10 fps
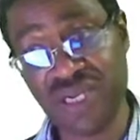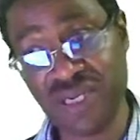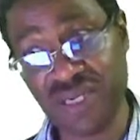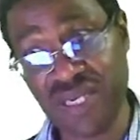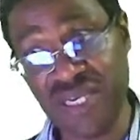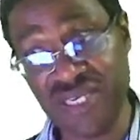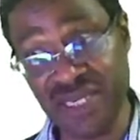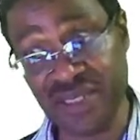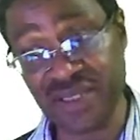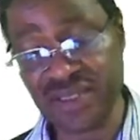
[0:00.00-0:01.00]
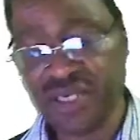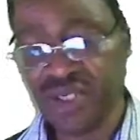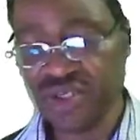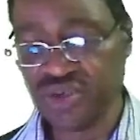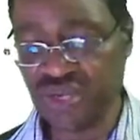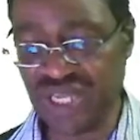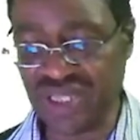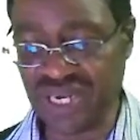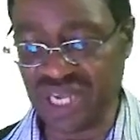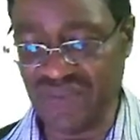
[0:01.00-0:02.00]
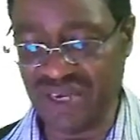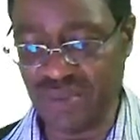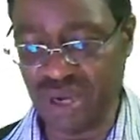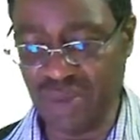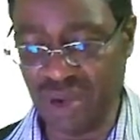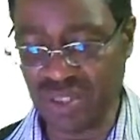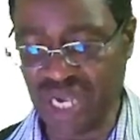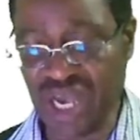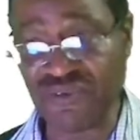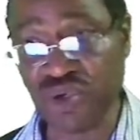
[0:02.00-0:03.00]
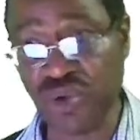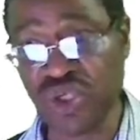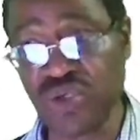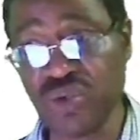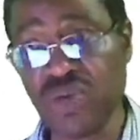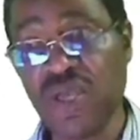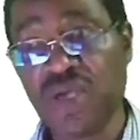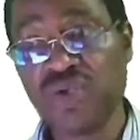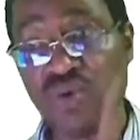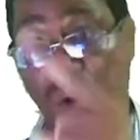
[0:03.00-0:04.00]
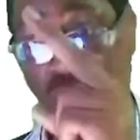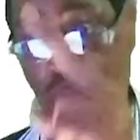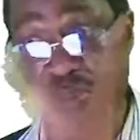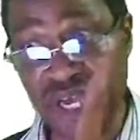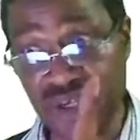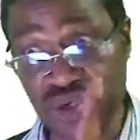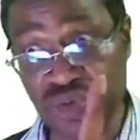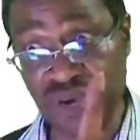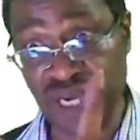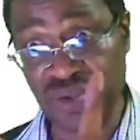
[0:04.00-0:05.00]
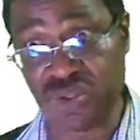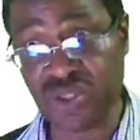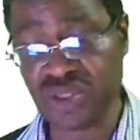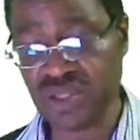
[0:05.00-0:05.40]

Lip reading: Get it? To get the recoverable amount, I've told you, you compare two values.